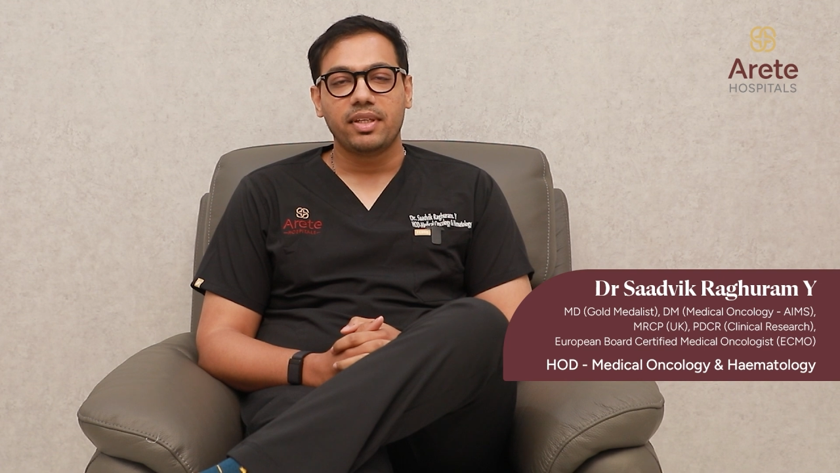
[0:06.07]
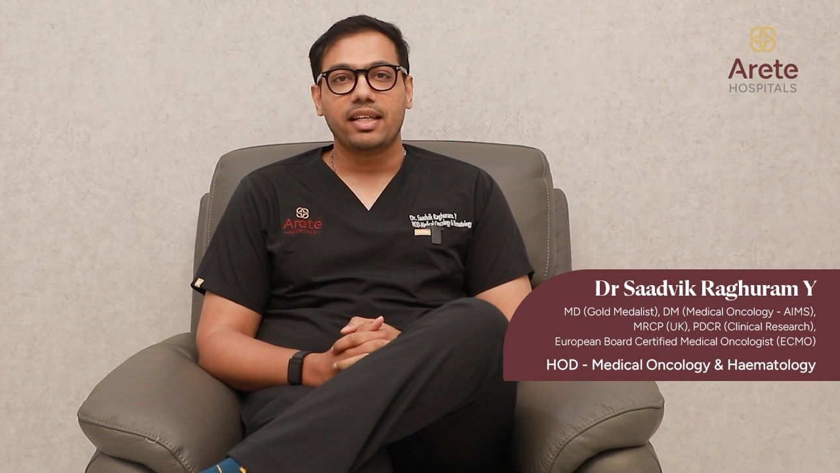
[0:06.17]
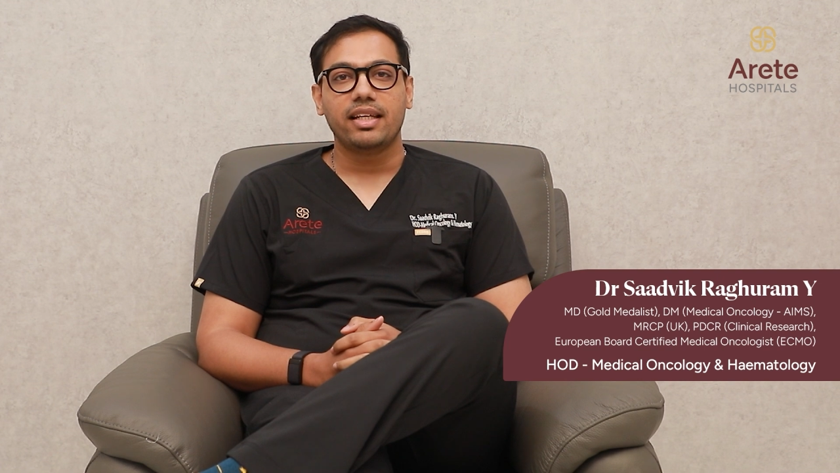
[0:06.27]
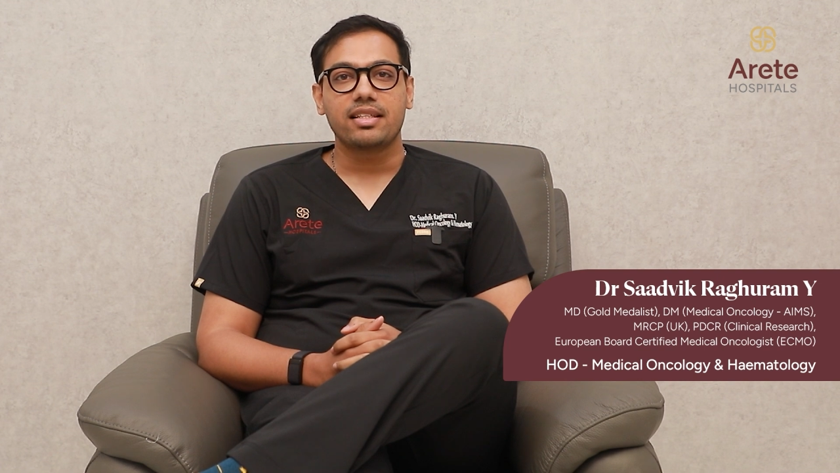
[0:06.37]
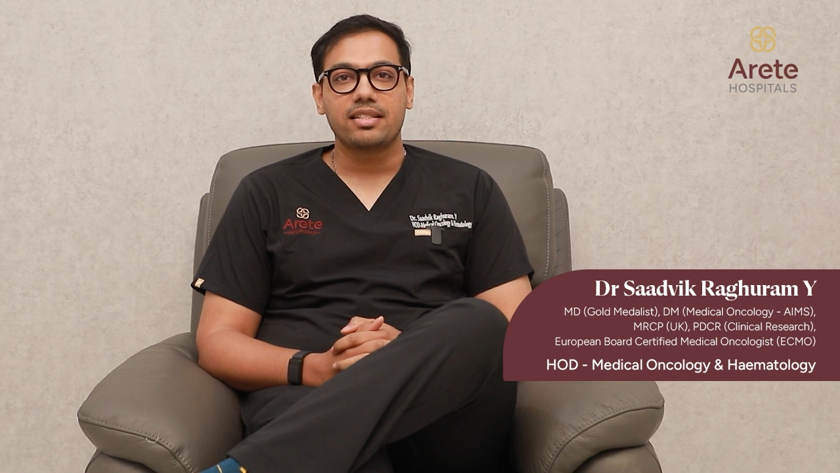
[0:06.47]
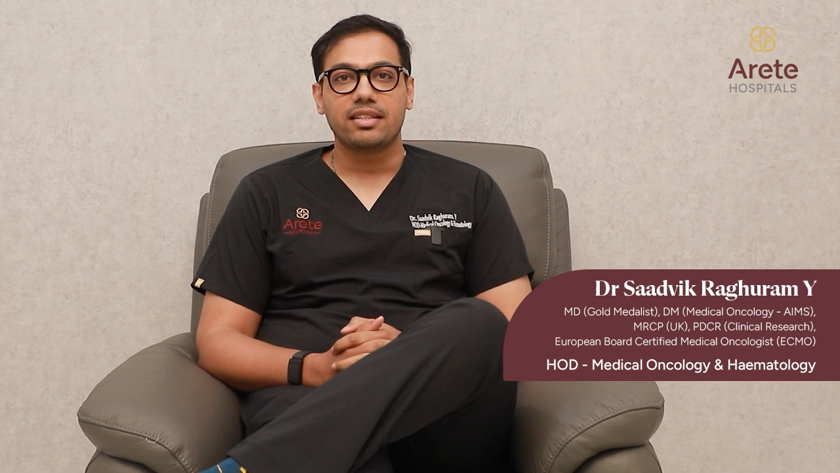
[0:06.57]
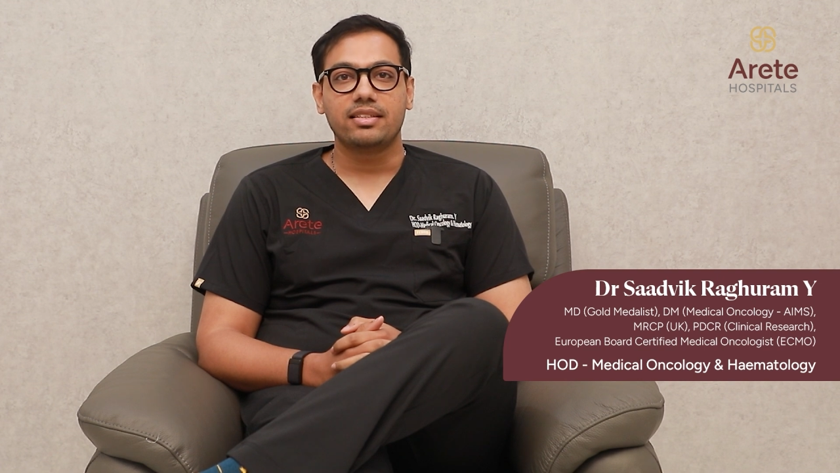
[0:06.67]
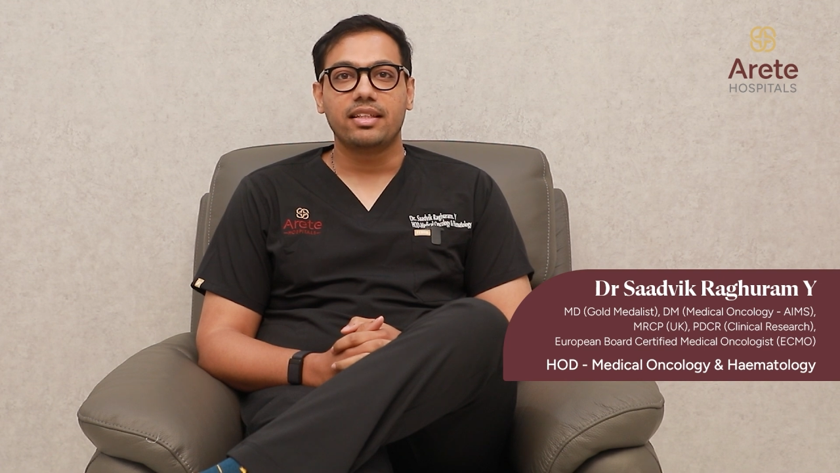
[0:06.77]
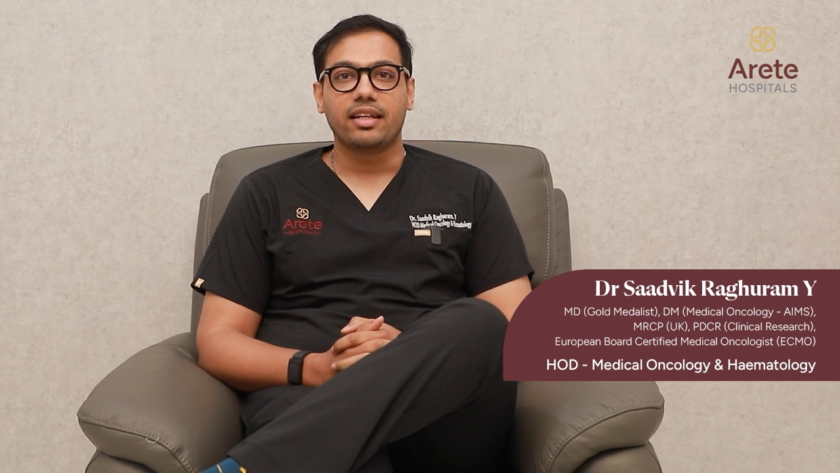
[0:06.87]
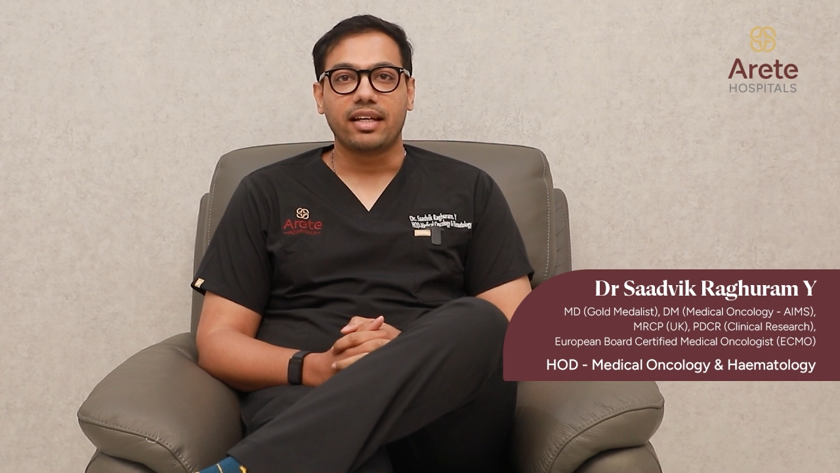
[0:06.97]
be needing
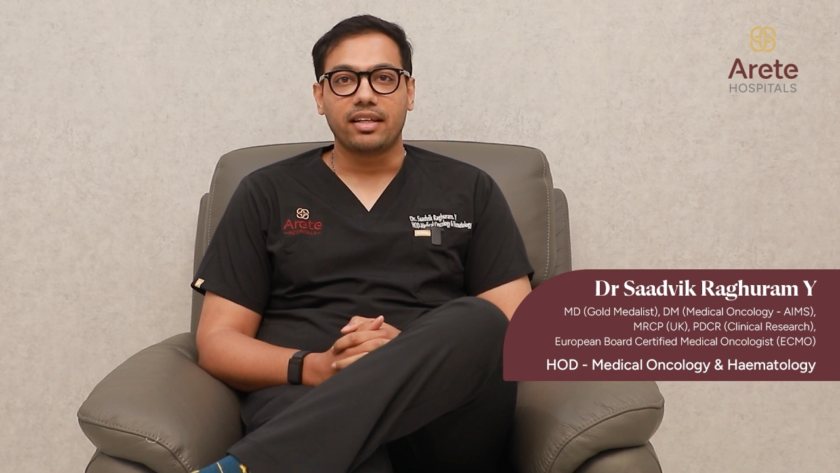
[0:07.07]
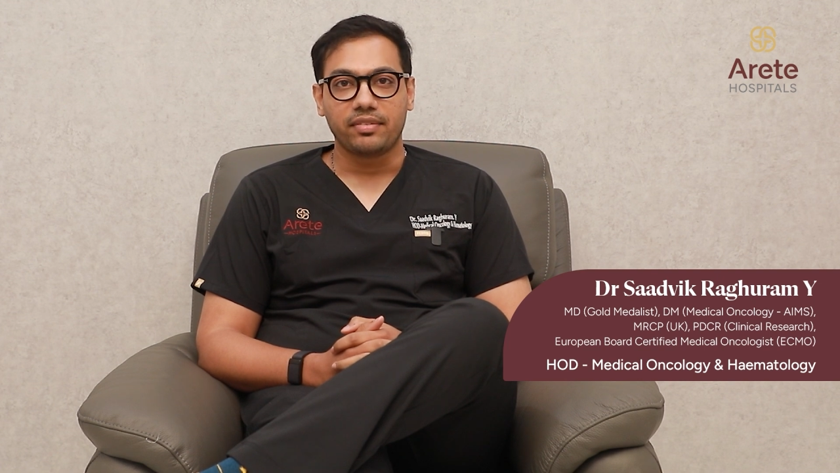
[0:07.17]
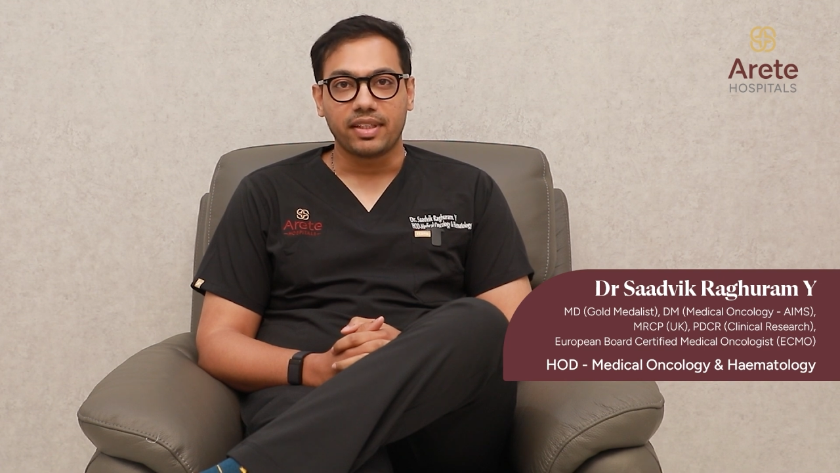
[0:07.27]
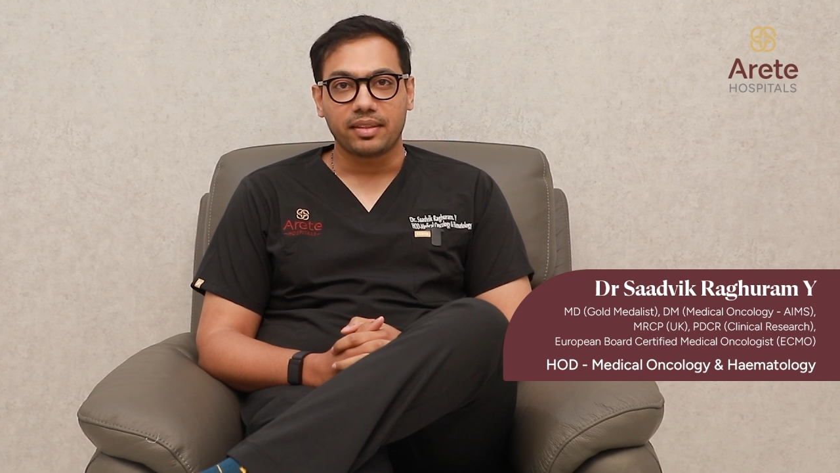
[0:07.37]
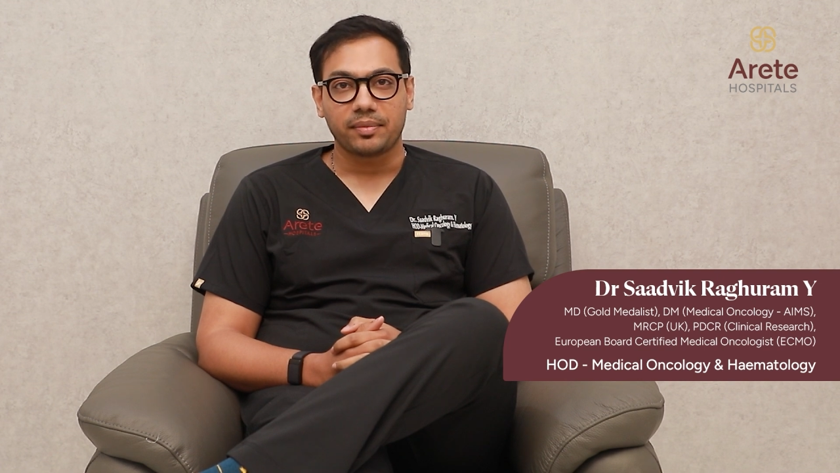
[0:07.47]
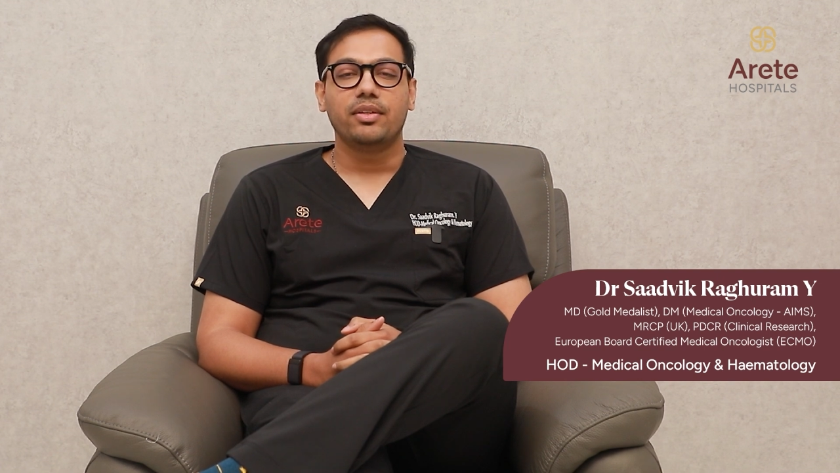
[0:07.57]
surgery right away?